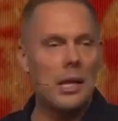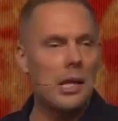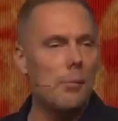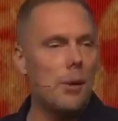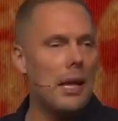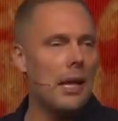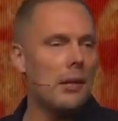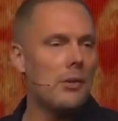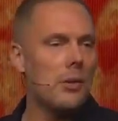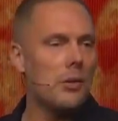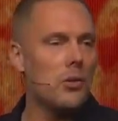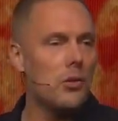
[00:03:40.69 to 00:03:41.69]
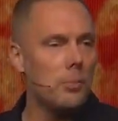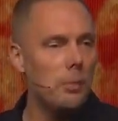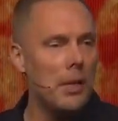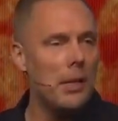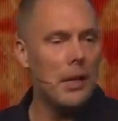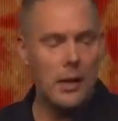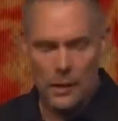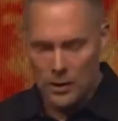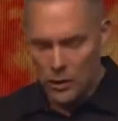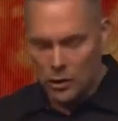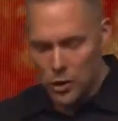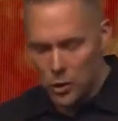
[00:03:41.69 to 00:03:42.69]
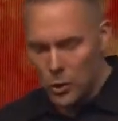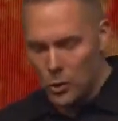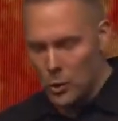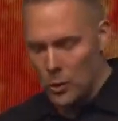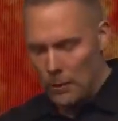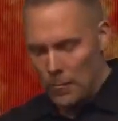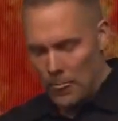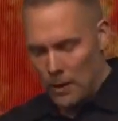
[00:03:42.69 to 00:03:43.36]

and he began to speak to